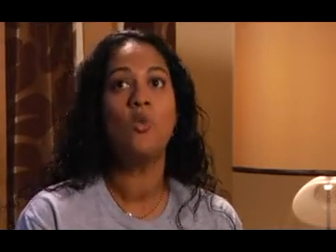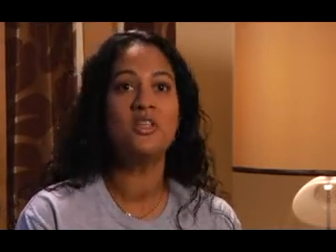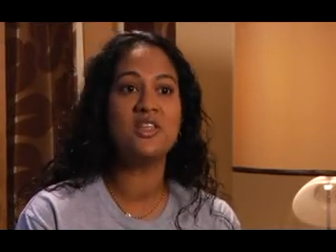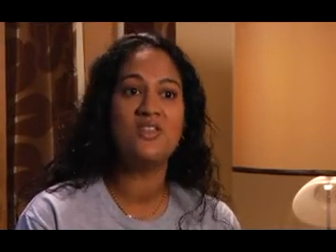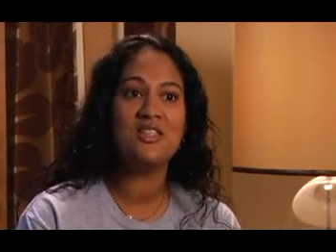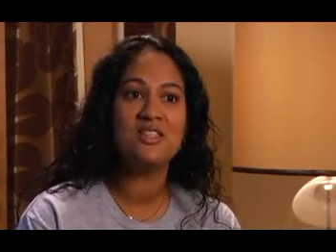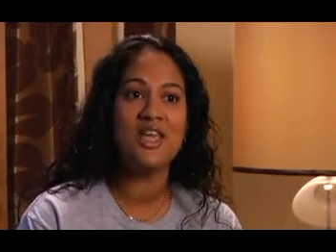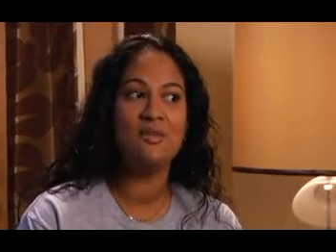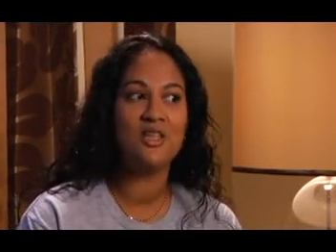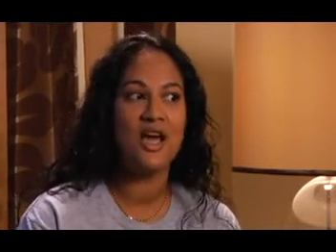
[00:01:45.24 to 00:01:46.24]
was at the
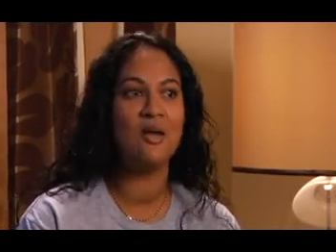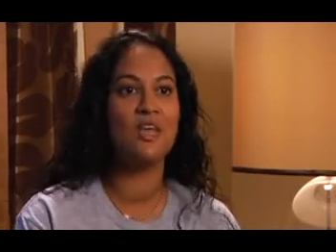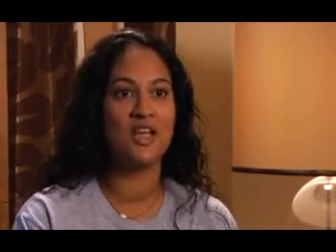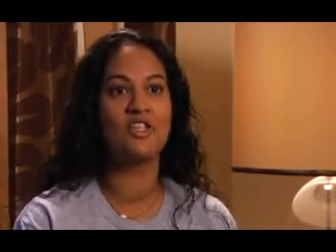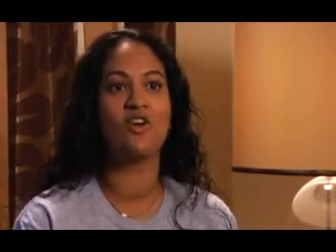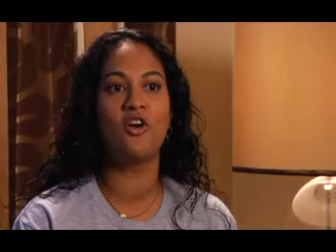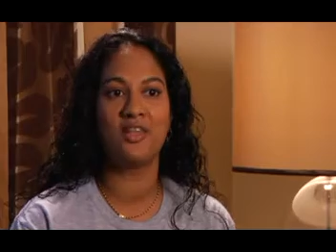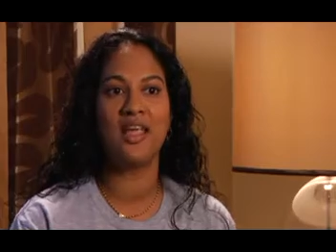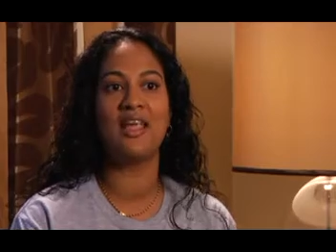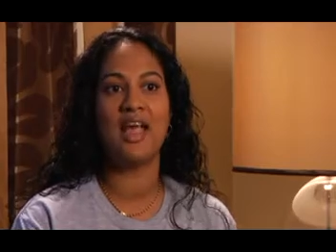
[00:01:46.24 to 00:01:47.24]
same time that I started
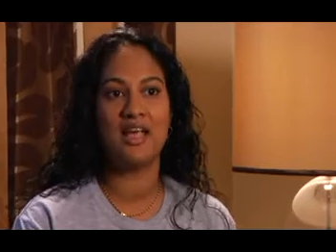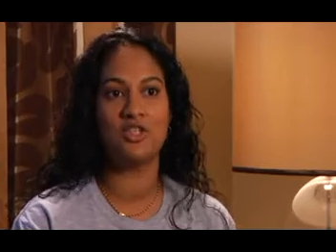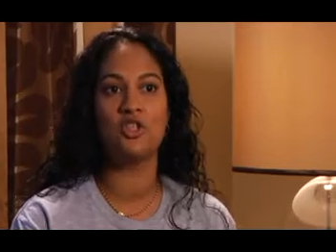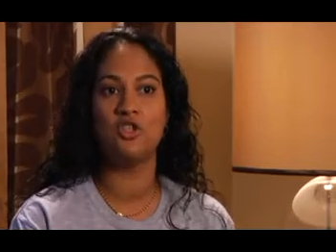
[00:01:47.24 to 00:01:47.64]
getting asked to